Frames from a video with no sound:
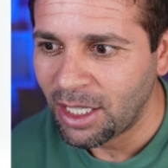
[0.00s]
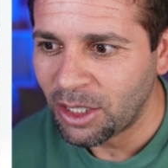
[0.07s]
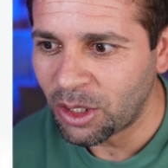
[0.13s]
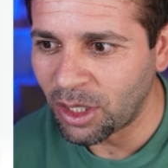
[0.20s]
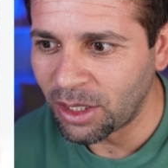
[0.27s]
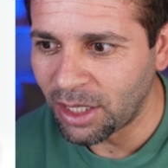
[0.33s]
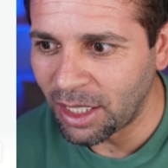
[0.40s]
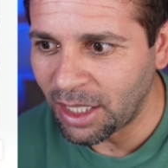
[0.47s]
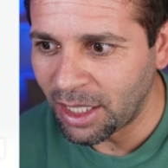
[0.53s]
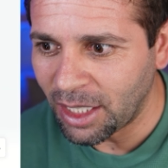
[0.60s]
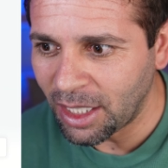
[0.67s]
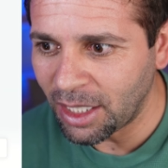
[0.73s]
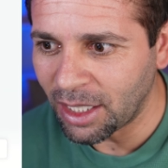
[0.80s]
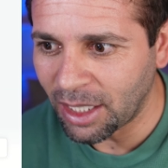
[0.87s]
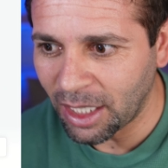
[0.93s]
certainly
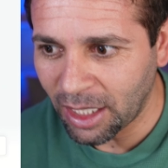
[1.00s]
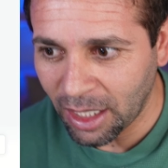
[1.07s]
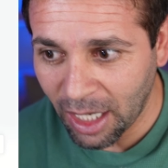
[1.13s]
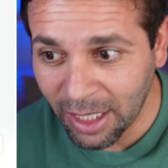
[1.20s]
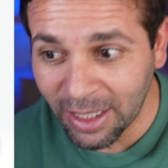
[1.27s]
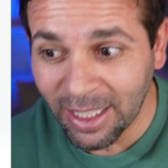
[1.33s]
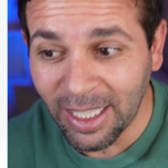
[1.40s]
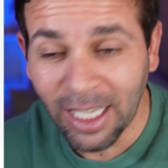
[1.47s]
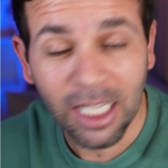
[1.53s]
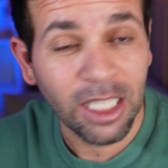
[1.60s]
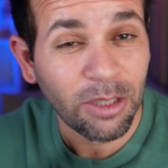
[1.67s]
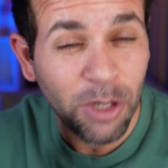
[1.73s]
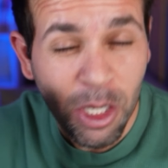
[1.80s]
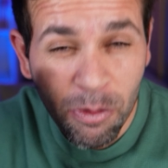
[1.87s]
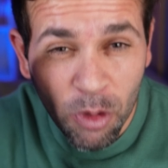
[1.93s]
here, like, I'm going
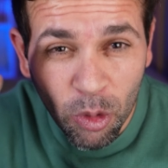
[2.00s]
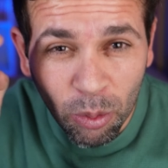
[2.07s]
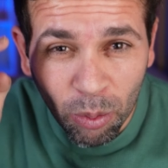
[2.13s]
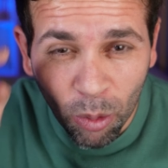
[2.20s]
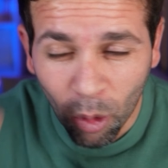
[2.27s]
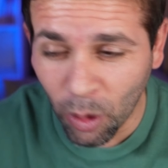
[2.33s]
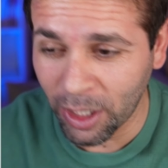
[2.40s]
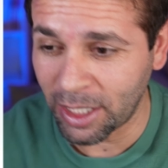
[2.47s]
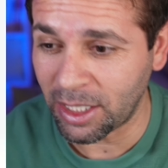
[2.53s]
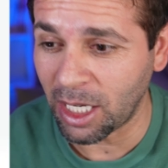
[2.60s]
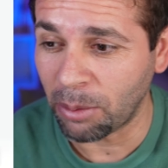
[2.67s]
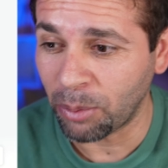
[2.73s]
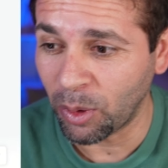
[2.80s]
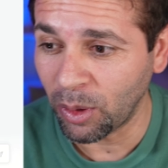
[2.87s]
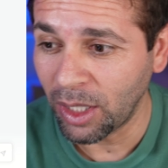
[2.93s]
to give you more
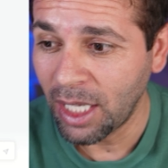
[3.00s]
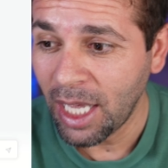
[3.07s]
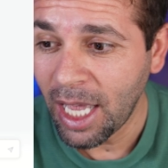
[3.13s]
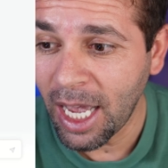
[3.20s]
example.